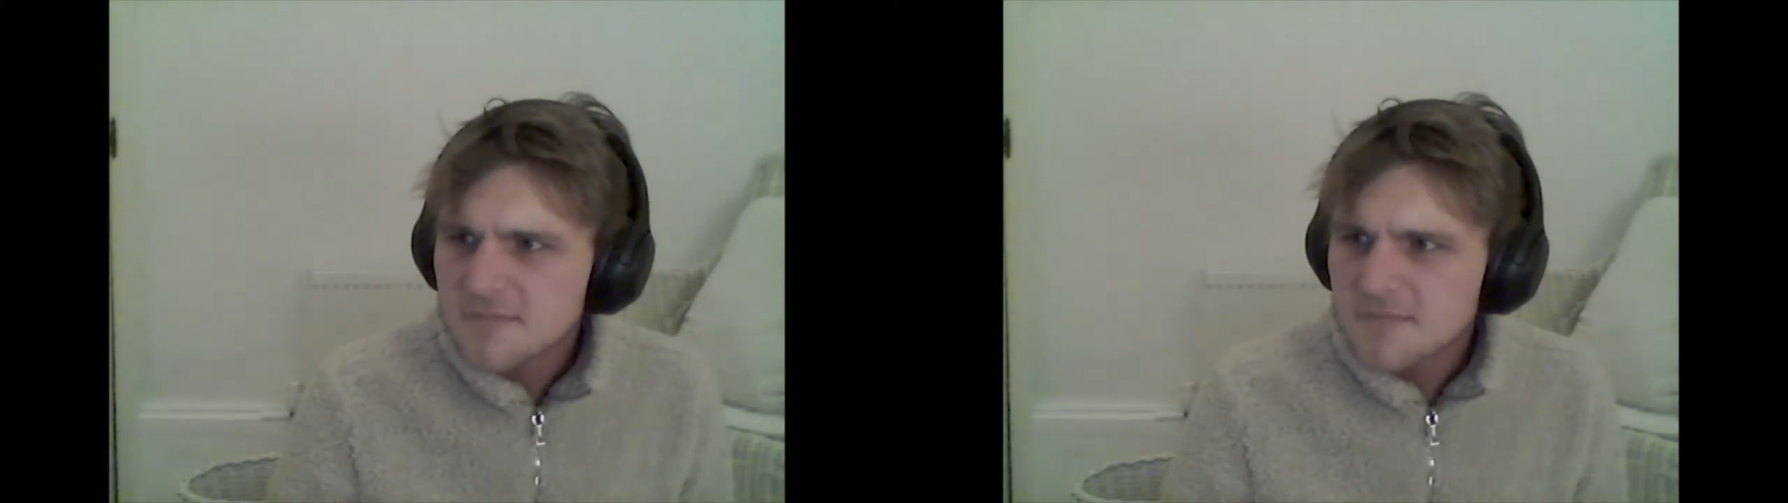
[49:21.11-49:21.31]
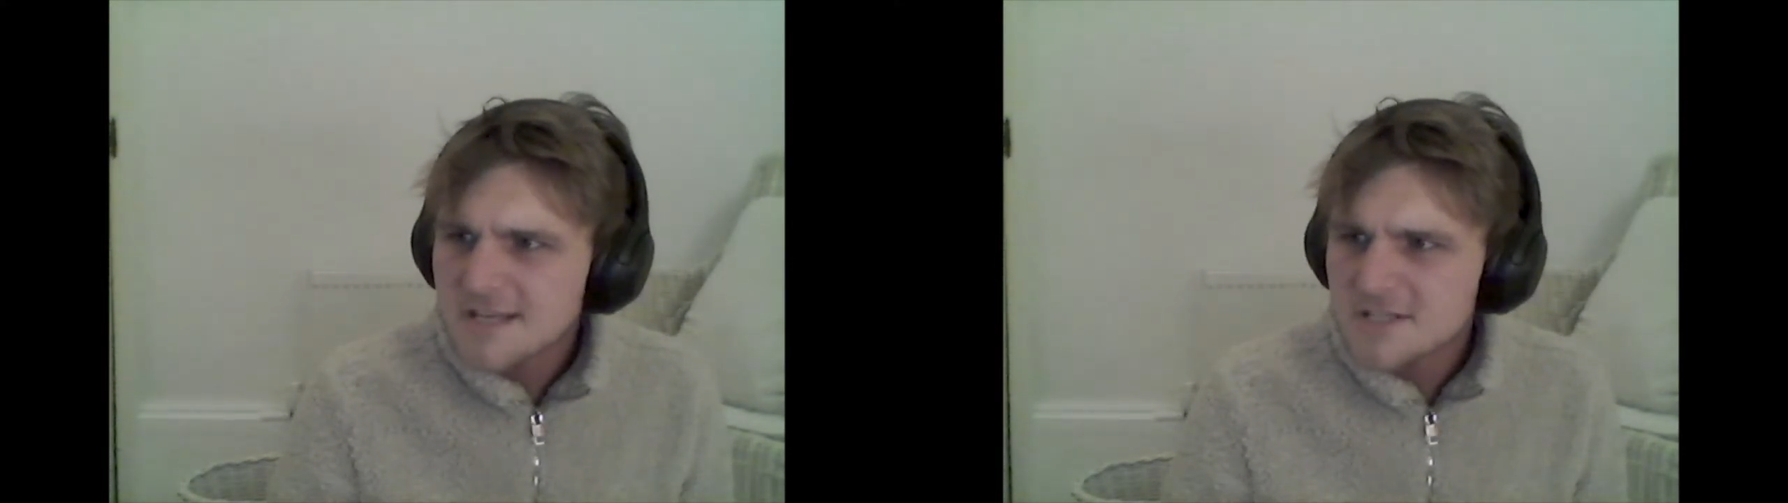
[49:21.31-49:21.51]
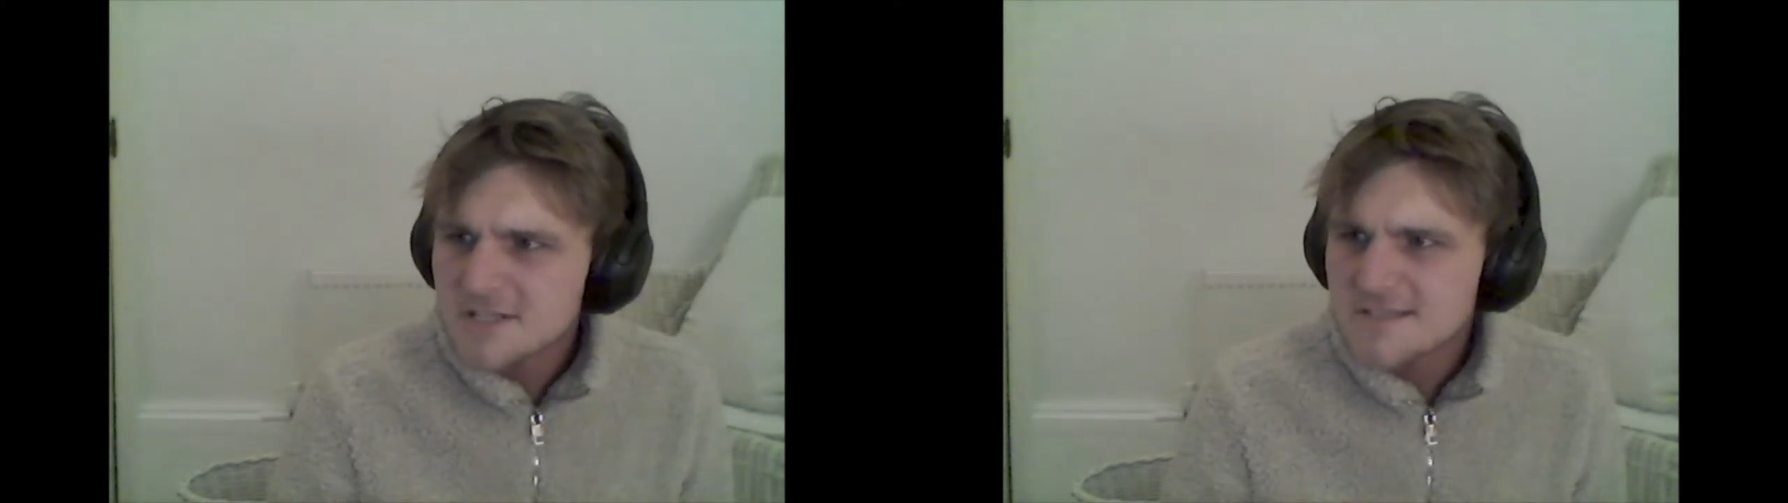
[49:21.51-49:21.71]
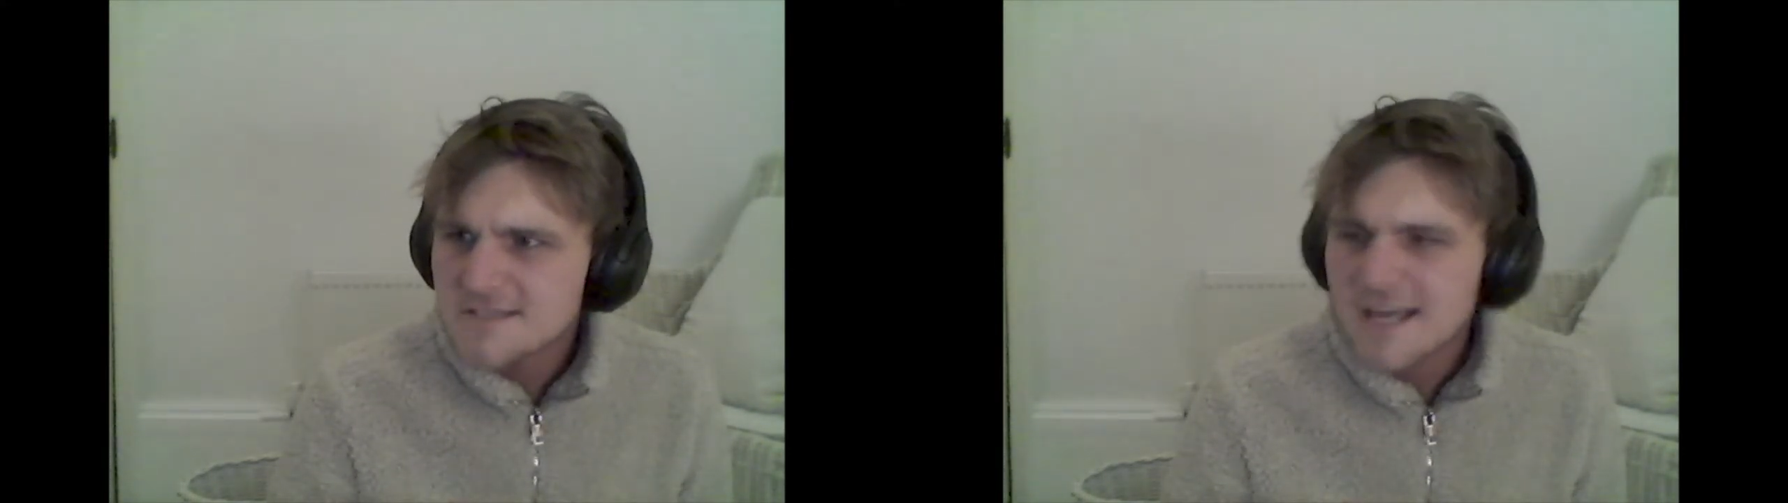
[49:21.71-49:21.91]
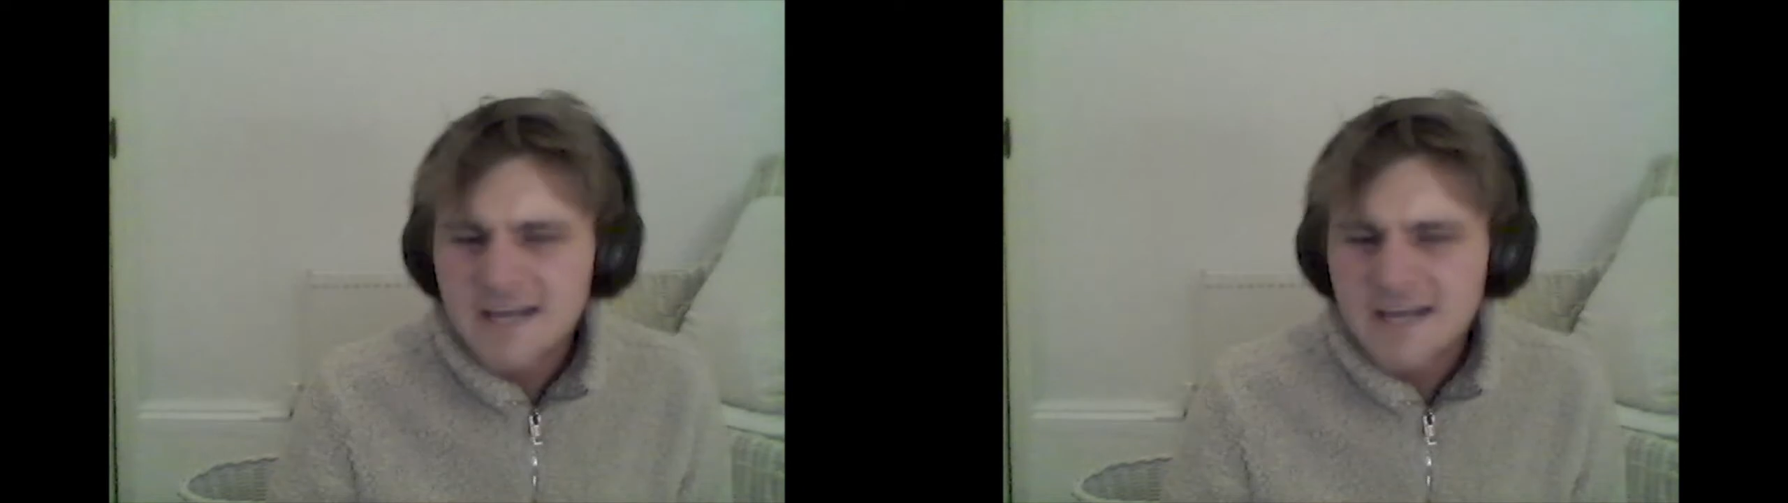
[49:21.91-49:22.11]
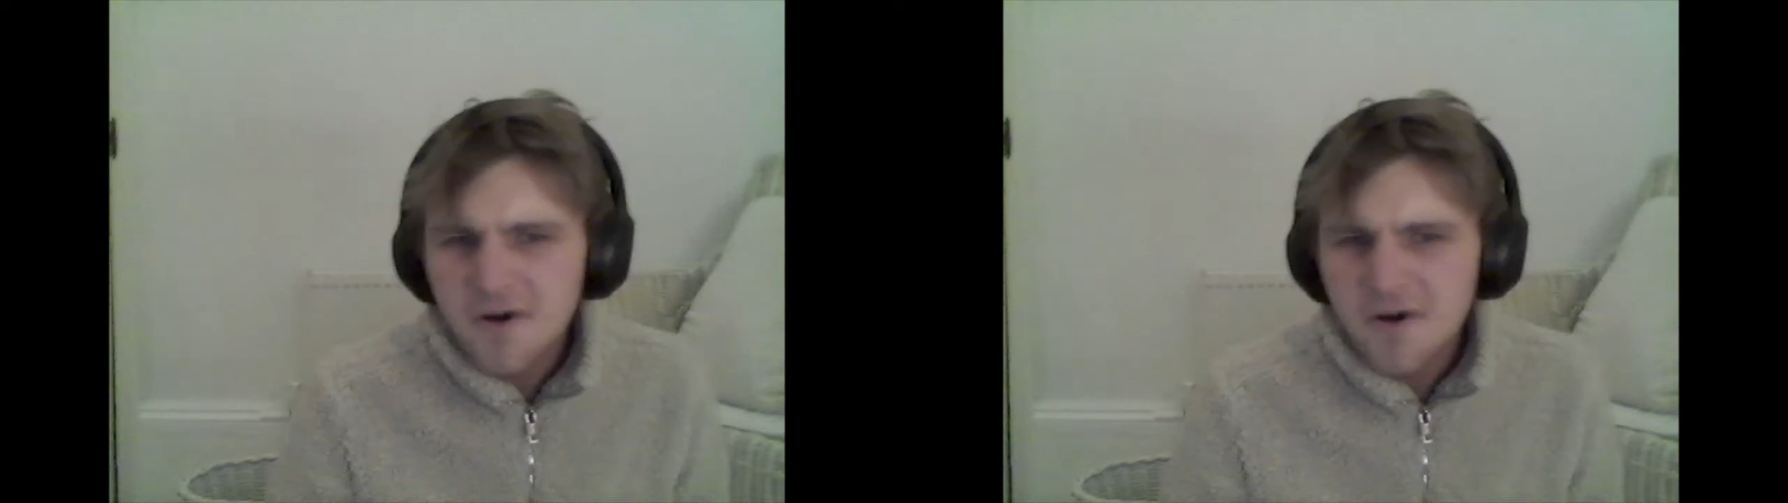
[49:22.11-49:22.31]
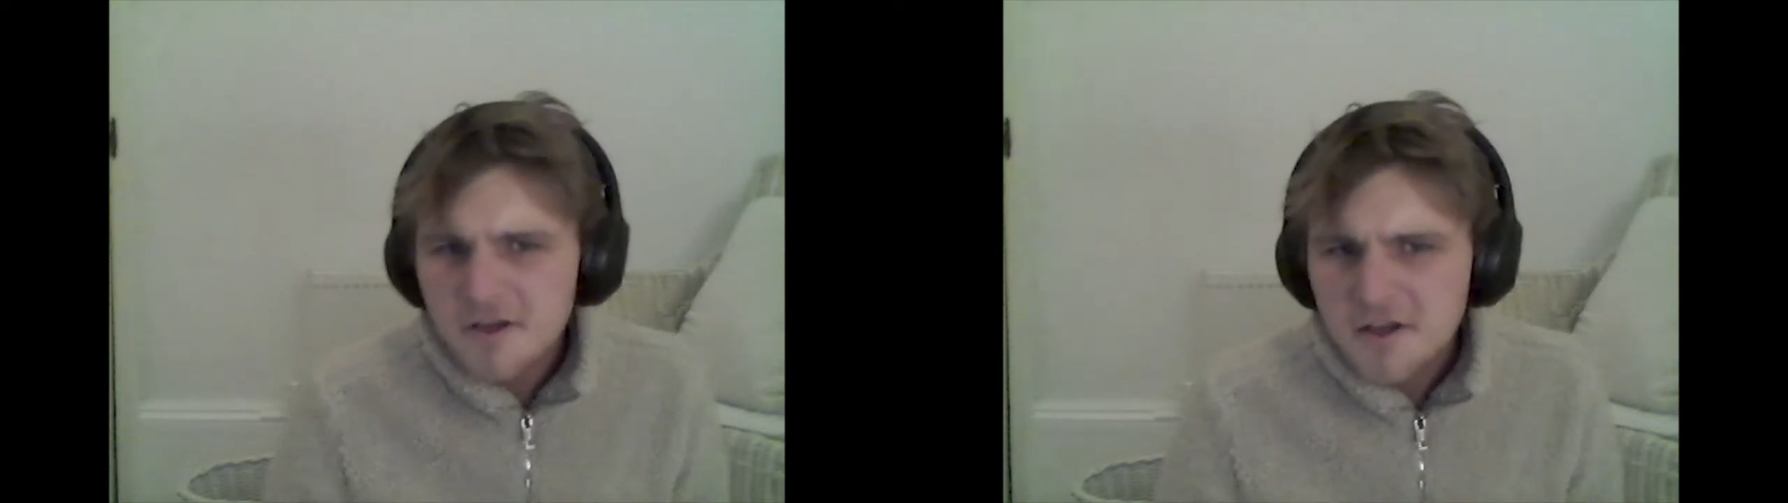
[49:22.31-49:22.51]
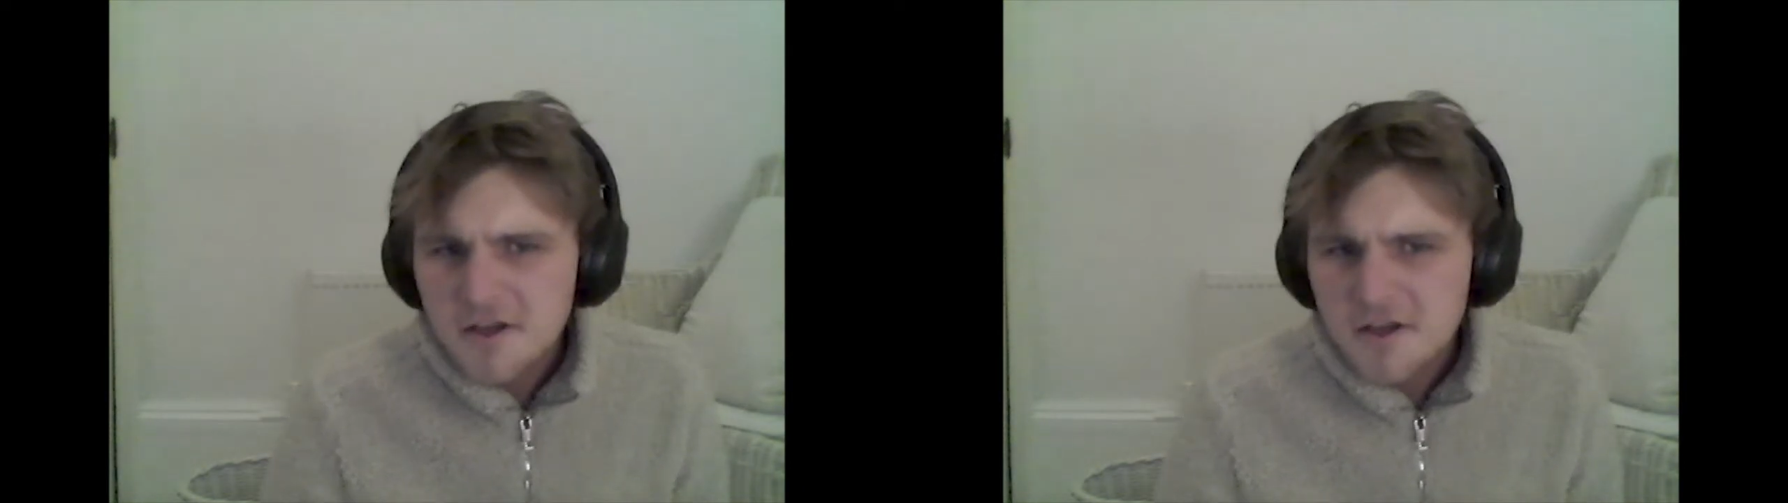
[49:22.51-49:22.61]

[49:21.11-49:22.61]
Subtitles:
essentially taken out